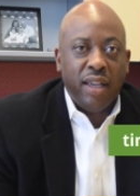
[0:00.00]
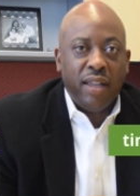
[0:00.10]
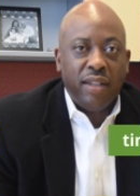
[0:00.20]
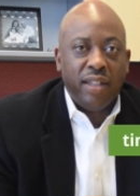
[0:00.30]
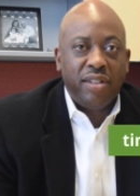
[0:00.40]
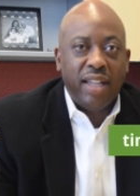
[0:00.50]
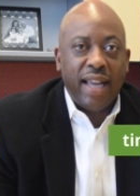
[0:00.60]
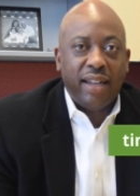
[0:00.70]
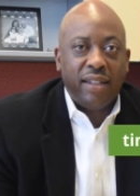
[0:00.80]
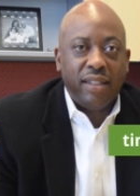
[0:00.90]
This
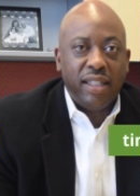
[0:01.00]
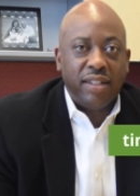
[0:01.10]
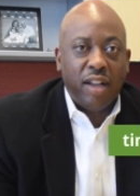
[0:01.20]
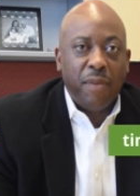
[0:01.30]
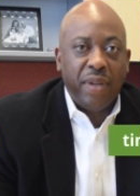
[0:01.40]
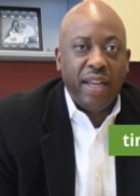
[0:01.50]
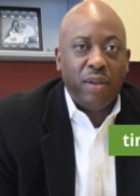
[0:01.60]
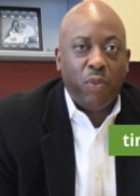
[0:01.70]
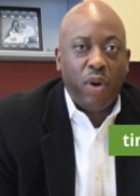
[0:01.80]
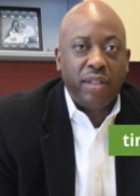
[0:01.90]
data is
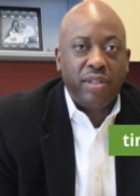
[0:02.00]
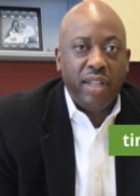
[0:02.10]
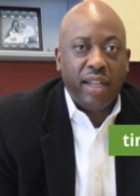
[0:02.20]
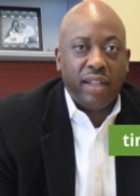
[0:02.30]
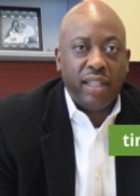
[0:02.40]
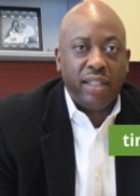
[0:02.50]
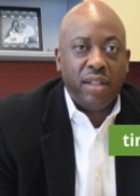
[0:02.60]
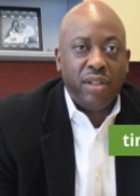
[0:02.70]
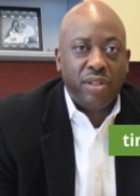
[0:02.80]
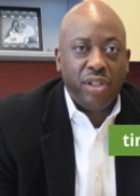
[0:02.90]
updated once daily,
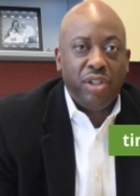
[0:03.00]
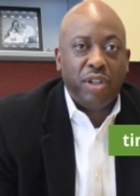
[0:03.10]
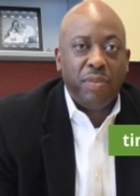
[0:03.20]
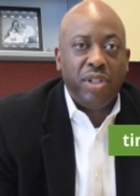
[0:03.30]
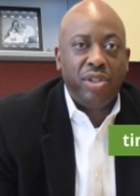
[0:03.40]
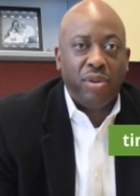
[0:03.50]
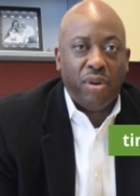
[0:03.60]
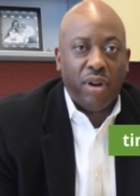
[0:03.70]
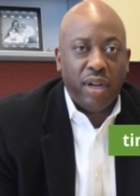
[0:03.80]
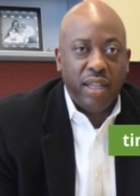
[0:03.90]
so you can be
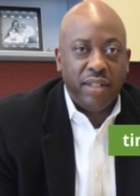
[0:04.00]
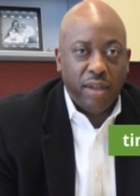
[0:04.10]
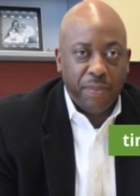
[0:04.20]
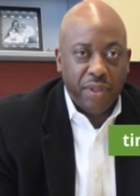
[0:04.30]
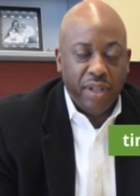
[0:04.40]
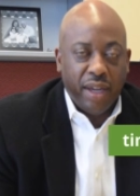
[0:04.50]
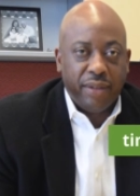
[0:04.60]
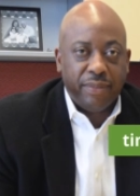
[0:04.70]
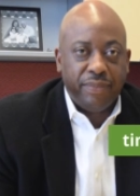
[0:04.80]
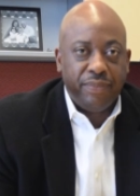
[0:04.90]
sure it's up to date.
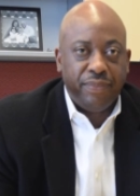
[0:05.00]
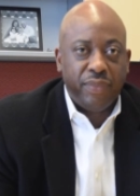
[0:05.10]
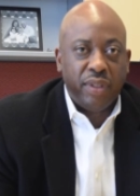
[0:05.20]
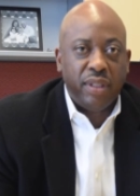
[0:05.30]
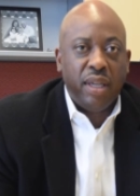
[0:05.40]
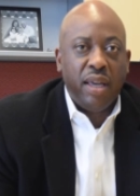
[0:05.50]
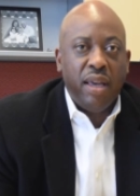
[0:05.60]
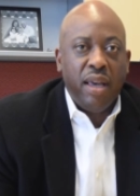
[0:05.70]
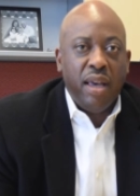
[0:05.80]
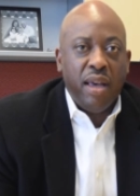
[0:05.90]

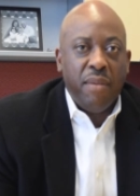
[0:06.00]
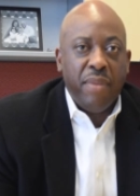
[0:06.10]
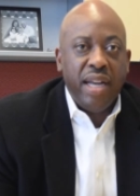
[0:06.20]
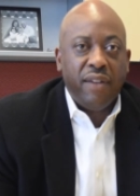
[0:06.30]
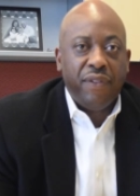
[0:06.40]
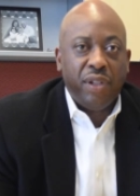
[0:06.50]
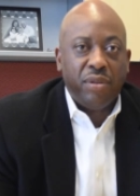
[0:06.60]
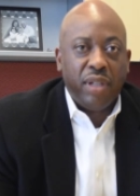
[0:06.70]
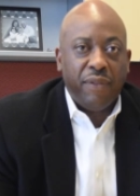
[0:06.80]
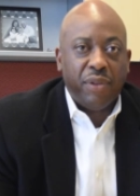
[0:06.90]
Many of you
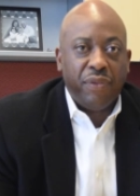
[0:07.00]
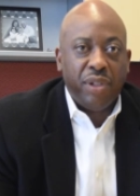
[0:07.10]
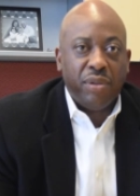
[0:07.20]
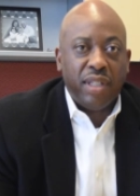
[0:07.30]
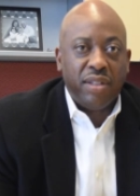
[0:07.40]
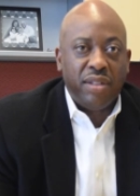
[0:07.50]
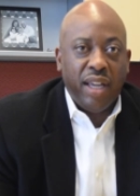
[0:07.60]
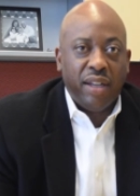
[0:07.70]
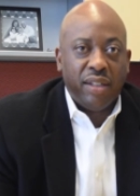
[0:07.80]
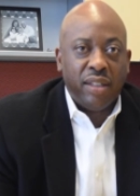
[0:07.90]
have reviewed this
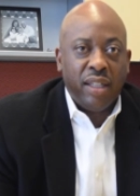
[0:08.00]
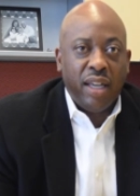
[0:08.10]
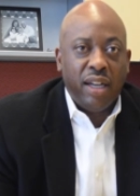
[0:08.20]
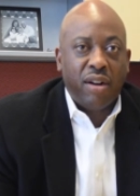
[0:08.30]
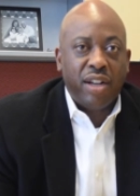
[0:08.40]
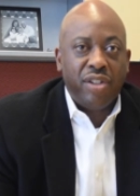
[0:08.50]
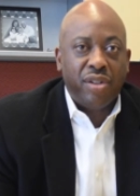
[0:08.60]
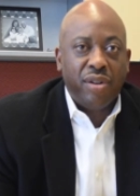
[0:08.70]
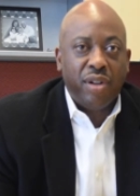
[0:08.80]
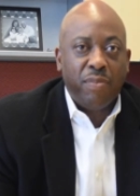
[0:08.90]
data and are
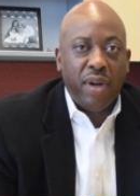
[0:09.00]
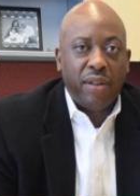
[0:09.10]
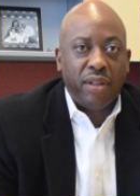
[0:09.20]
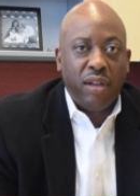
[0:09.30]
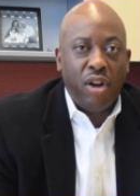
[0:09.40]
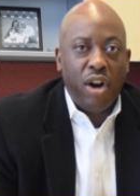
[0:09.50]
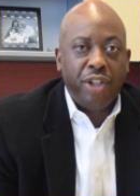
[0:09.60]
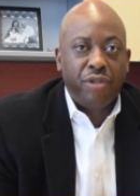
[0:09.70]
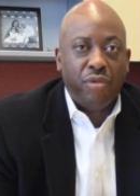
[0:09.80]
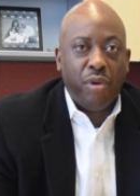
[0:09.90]
concerned about the large
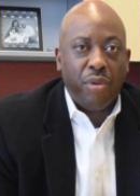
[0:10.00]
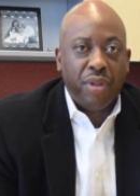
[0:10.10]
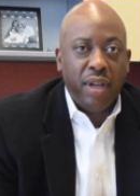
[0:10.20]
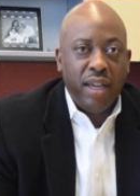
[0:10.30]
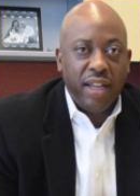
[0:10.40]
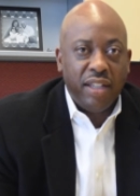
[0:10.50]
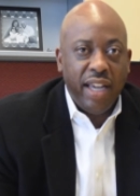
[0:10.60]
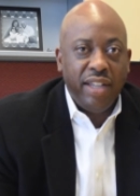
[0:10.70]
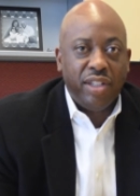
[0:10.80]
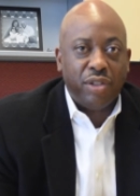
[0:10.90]
growth in
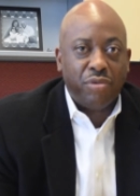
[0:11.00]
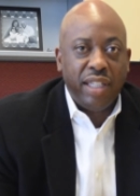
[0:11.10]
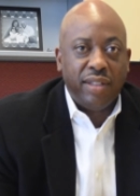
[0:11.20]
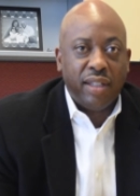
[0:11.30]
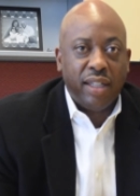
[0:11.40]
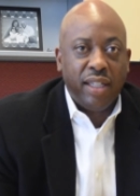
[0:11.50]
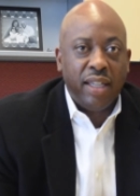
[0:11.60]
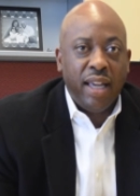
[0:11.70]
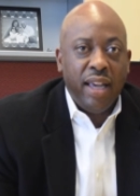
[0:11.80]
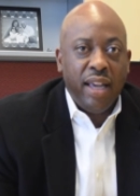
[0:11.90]
cases recently,
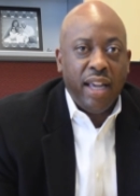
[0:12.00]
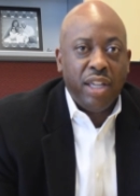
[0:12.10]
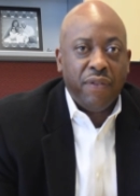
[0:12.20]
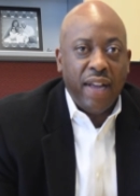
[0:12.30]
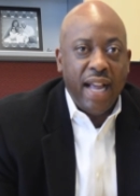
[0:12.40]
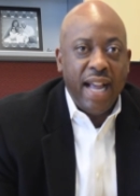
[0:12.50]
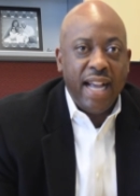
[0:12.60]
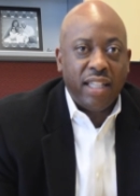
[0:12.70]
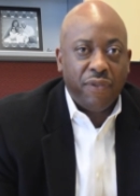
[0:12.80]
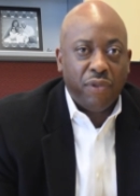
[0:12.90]
and you've
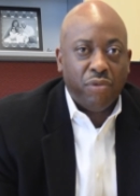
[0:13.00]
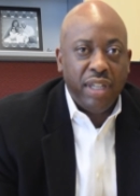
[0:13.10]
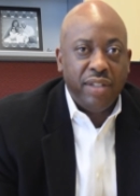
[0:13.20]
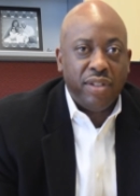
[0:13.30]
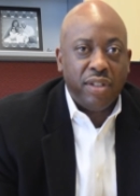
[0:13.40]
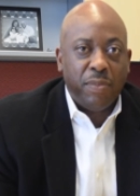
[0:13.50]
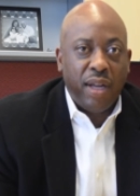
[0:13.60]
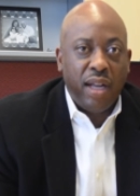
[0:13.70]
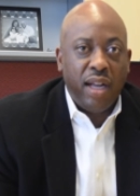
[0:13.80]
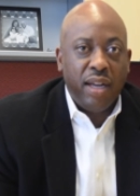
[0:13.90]
asked for reasons
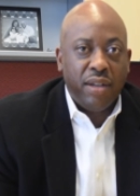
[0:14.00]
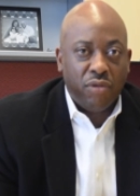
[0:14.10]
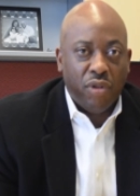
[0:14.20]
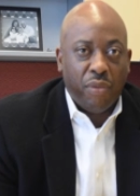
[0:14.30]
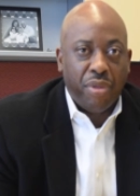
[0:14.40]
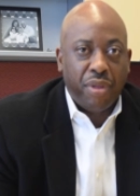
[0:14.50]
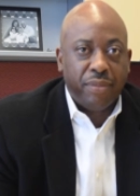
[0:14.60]
behind the growth.